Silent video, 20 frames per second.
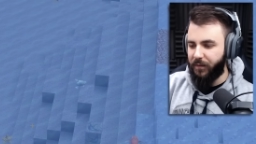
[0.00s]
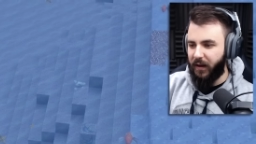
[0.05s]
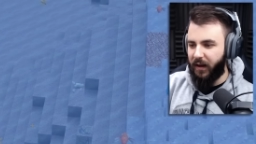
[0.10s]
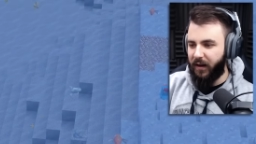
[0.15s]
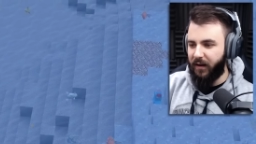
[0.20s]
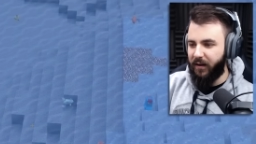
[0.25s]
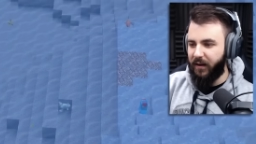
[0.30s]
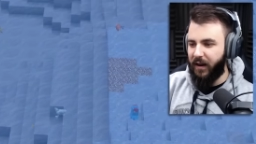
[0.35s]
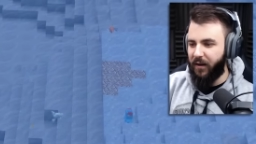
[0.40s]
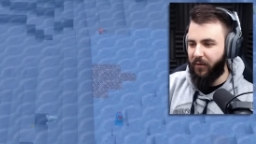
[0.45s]
I
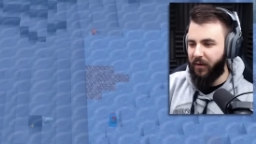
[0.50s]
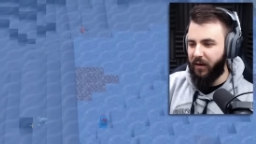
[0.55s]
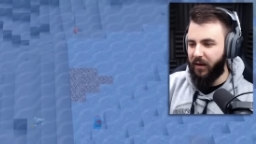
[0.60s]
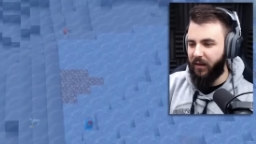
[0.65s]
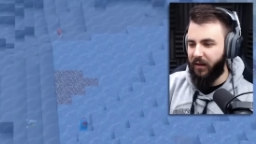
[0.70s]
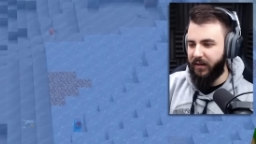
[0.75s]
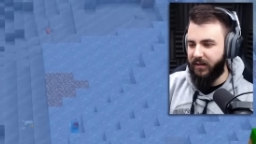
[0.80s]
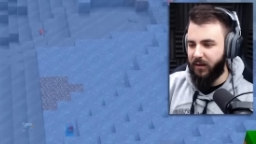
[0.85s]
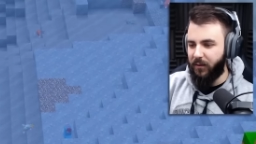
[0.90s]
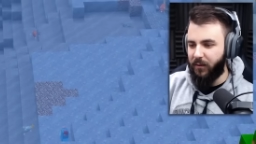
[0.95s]
don't have one of
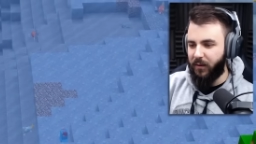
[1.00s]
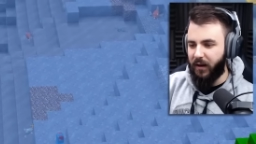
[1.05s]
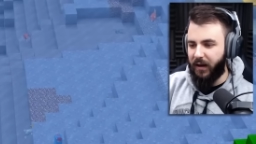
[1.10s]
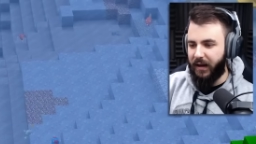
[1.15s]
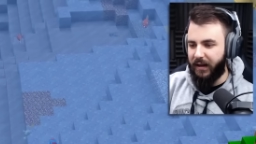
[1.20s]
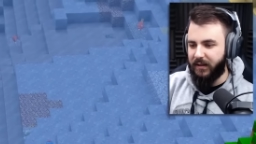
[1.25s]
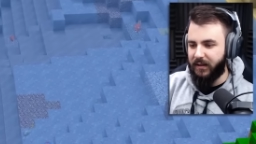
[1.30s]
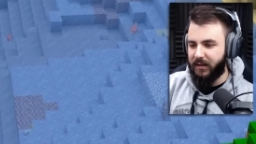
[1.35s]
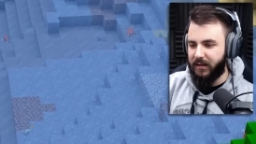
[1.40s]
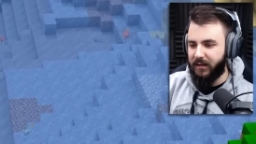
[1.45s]
those little
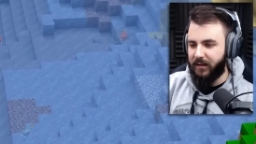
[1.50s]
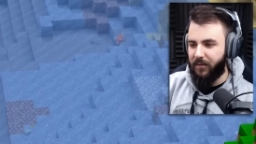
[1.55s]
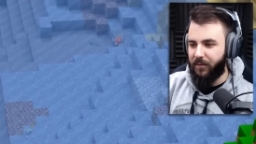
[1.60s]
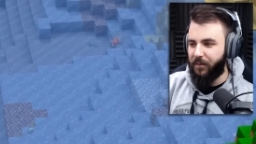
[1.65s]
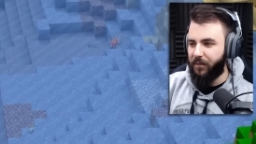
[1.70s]
guys.